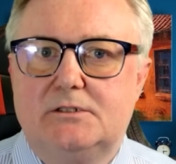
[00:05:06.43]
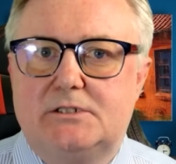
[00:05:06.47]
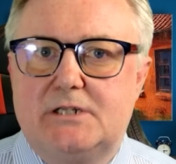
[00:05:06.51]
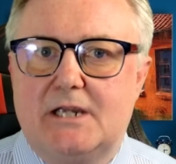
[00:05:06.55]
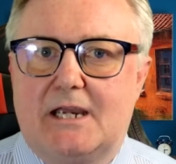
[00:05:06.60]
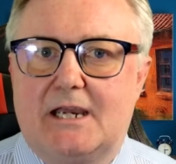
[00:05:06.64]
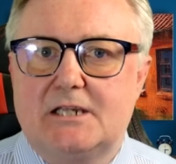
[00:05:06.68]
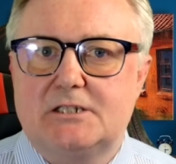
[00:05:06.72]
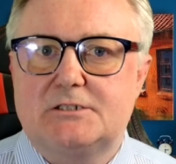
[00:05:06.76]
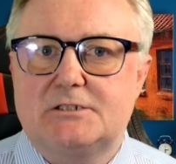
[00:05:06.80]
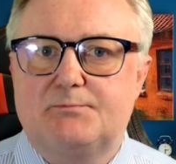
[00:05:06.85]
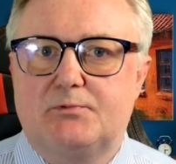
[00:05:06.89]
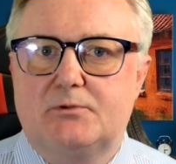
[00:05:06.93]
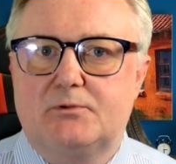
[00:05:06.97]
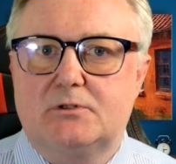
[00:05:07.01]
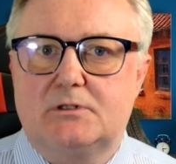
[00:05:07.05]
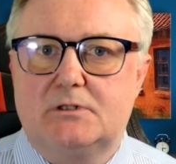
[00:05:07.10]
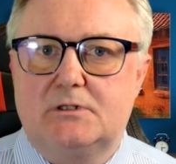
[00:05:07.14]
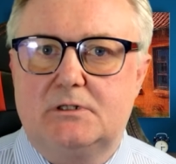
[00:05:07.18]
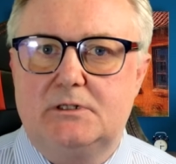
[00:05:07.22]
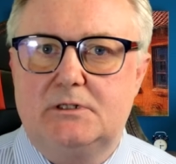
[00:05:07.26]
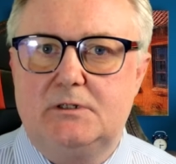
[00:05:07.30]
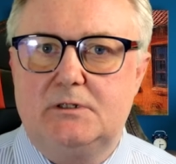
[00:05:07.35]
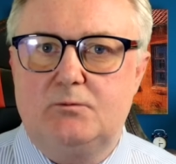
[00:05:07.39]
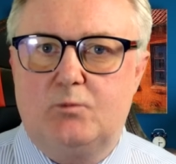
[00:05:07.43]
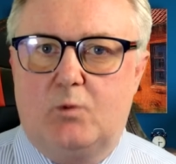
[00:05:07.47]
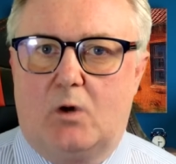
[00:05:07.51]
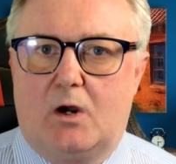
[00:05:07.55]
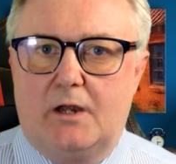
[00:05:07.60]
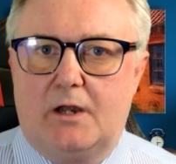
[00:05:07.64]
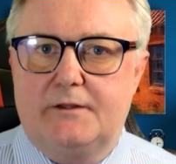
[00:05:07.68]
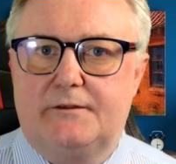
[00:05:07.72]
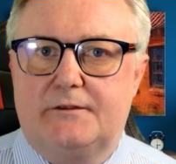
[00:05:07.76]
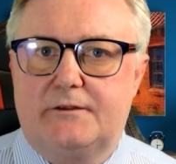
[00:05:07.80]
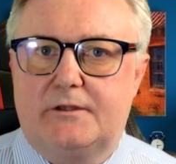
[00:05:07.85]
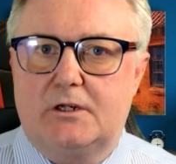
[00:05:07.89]
desperately
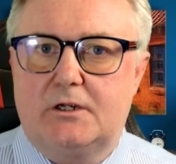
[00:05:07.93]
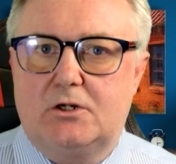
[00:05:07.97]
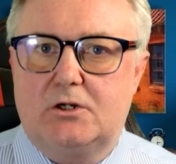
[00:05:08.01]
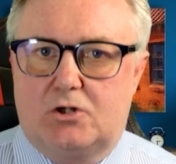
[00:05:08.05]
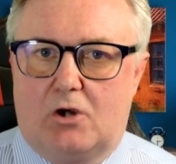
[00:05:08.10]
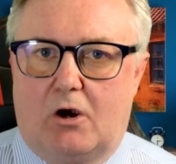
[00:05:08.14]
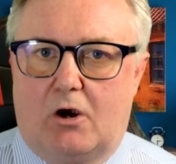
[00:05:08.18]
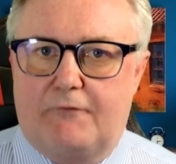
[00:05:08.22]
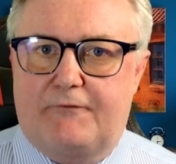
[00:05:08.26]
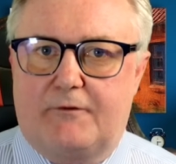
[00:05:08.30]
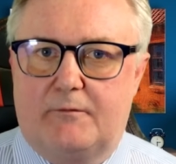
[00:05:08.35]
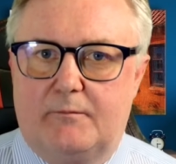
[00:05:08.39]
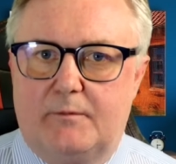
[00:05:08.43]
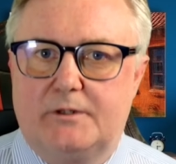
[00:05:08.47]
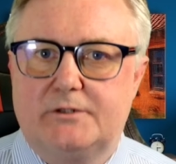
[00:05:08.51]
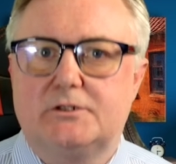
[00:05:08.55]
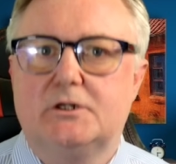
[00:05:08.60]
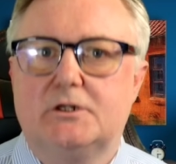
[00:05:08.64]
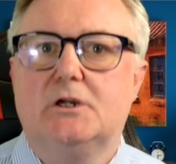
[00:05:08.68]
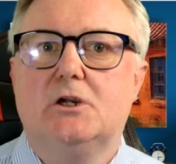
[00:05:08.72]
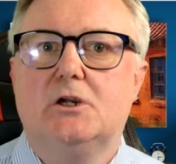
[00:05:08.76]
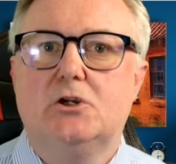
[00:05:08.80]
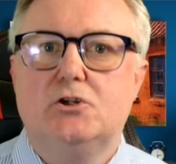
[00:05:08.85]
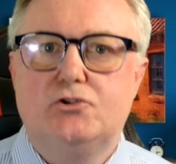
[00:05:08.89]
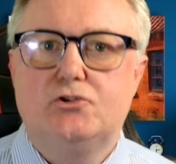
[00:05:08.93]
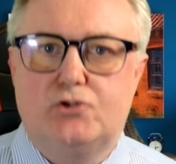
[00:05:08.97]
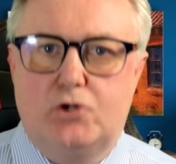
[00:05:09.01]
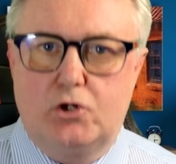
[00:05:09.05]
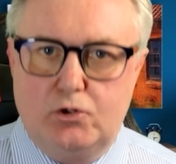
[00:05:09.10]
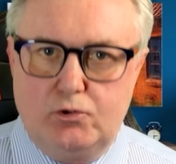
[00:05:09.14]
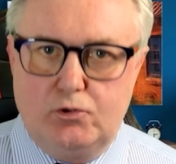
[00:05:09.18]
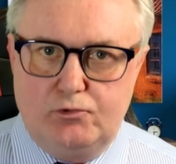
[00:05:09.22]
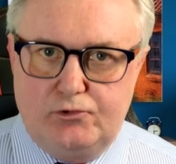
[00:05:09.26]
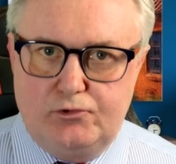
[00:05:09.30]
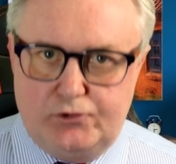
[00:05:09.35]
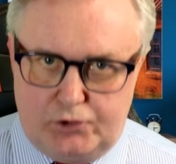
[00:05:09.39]
want the government
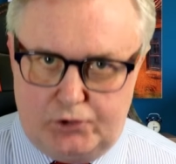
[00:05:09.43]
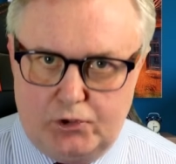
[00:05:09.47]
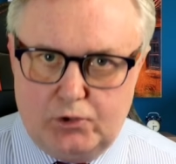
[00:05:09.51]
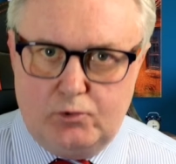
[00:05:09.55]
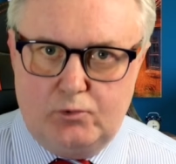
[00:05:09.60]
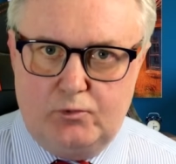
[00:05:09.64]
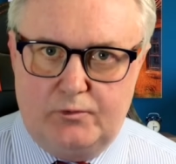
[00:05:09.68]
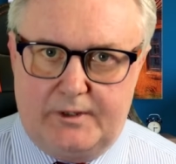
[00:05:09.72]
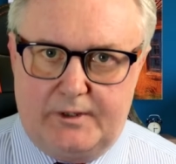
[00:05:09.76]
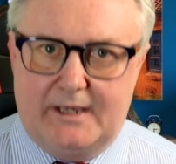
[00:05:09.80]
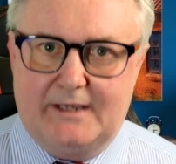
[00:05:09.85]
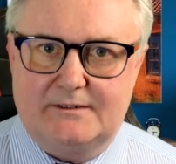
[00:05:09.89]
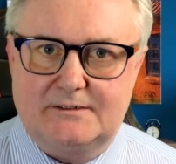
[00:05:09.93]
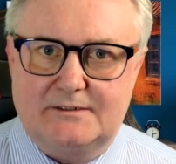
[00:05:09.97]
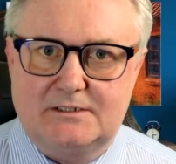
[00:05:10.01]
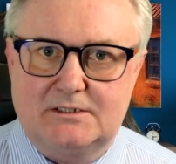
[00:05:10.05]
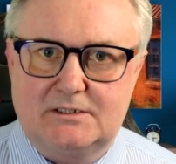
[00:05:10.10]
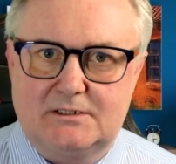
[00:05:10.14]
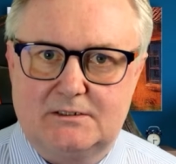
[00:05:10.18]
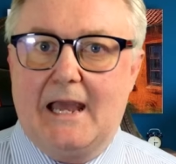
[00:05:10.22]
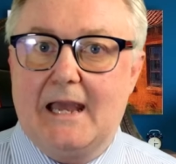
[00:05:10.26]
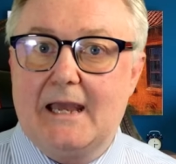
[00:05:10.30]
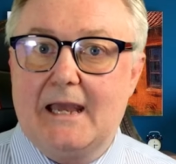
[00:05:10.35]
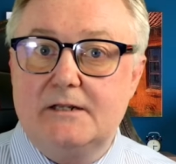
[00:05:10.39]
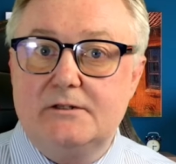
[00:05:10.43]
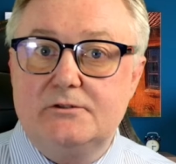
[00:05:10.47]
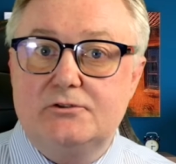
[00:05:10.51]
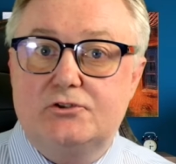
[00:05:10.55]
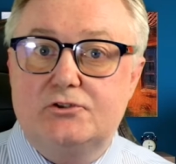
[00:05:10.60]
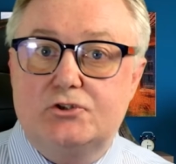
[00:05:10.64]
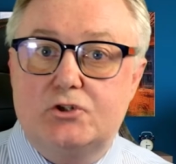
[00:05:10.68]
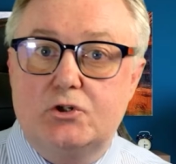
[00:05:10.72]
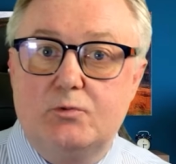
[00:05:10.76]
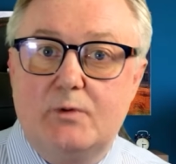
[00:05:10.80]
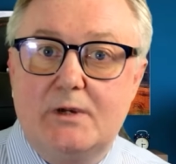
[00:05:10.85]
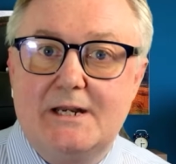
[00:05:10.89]
to do this
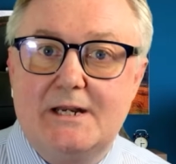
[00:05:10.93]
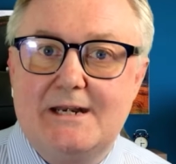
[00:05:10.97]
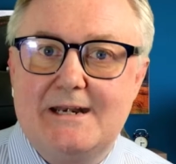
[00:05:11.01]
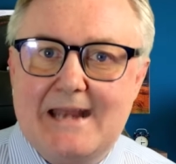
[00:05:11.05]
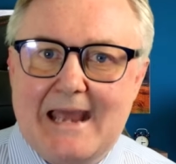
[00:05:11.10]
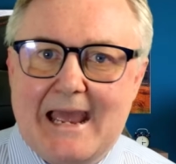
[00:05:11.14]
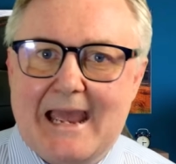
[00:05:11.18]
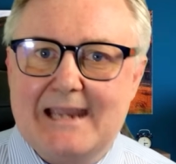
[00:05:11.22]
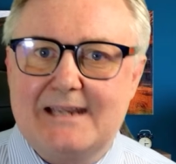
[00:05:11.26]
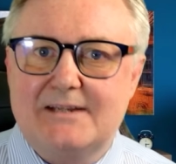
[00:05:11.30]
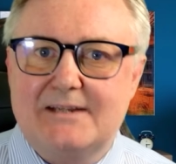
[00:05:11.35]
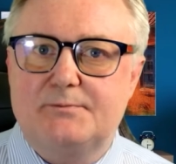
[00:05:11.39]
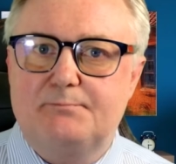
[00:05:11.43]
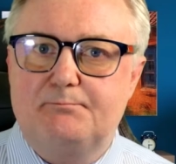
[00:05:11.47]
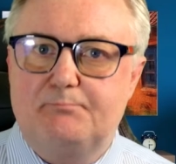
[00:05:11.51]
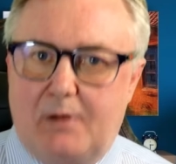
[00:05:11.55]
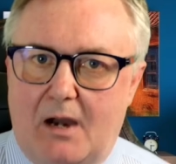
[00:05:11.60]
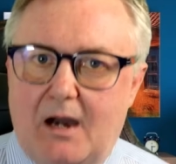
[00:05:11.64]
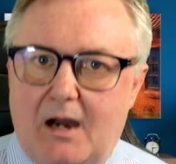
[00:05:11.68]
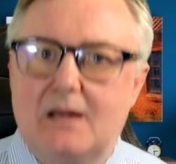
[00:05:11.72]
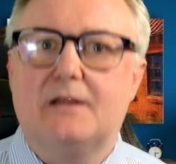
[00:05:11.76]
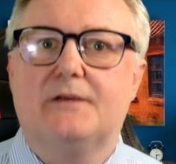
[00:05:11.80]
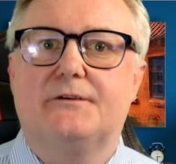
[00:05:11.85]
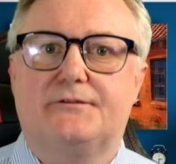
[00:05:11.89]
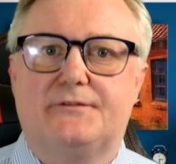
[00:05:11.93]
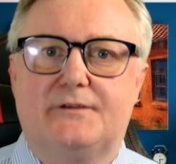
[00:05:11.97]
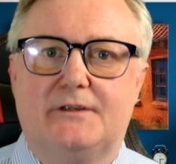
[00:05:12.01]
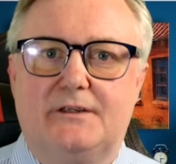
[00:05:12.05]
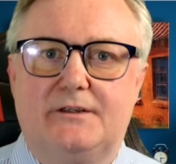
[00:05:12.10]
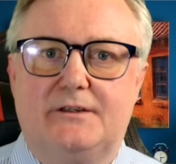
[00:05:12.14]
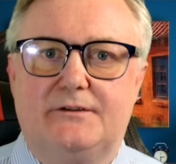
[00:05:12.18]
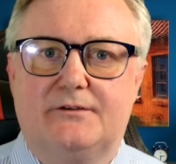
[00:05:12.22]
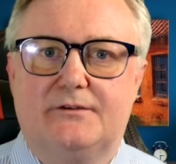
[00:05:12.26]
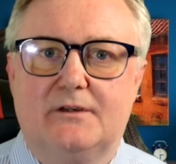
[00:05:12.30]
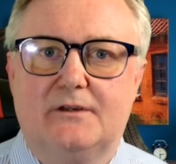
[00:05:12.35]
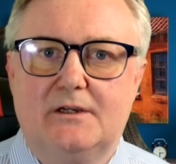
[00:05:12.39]
and to enact
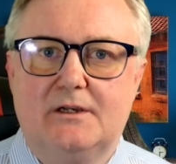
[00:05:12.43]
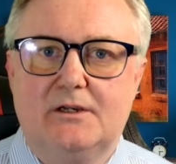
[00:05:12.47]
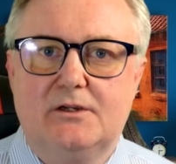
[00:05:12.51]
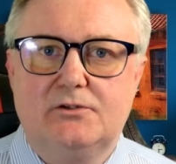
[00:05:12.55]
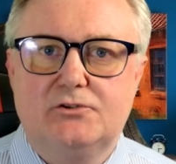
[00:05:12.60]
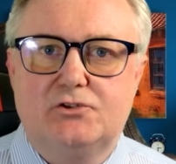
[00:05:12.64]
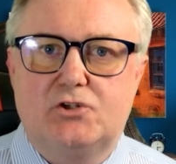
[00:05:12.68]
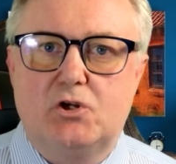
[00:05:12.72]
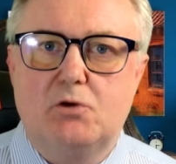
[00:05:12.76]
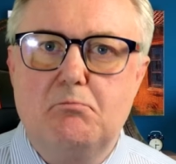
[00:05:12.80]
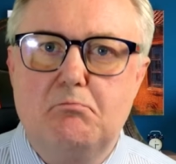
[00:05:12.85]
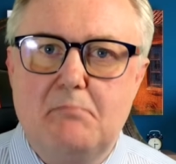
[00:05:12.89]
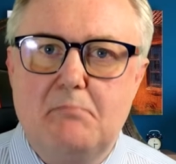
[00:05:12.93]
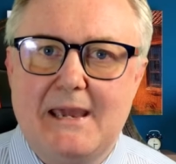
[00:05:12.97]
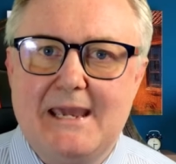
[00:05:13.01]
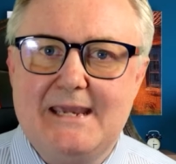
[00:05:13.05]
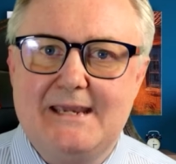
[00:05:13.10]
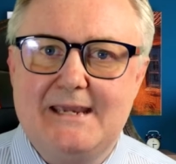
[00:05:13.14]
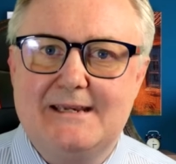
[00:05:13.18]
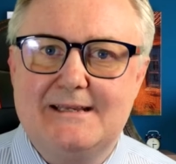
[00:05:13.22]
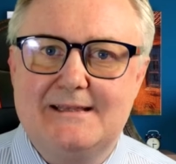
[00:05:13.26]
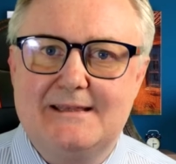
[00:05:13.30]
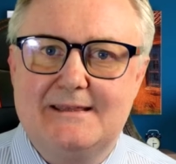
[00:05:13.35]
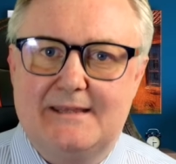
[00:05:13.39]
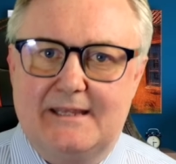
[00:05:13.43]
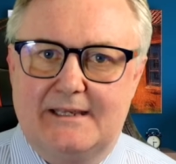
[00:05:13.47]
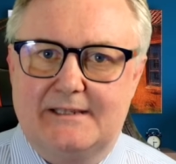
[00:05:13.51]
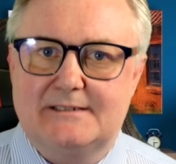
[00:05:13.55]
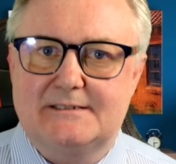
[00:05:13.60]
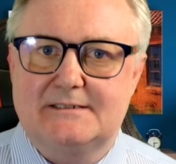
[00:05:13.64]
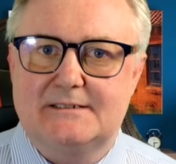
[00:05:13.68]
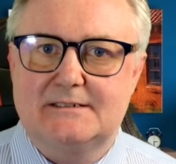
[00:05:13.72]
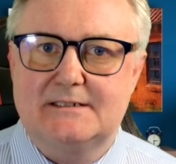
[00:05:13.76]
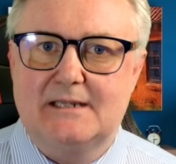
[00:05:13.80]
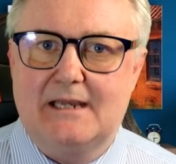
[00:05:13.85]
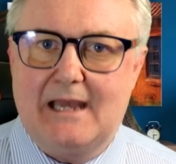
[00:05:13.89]
policies to make
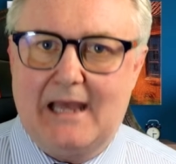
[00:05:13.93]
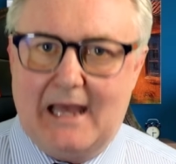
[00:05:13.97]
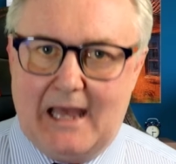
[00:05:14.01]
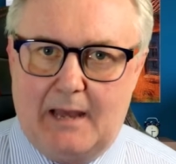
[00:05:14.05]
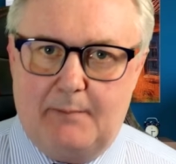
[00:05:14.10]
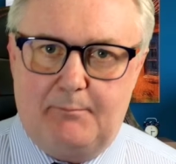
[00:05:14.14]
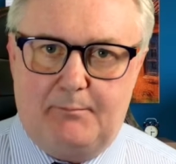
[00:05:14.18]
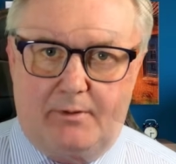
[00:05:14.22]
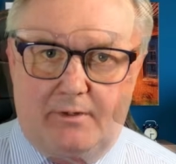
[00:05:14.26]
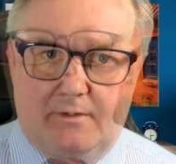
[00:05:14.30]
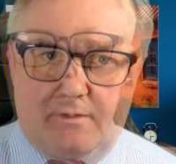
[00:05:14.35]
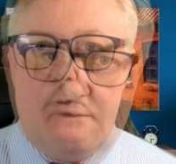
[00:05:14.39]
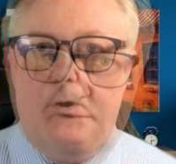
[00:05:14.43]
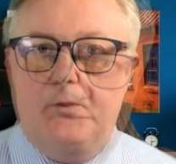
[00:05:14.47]
this happen.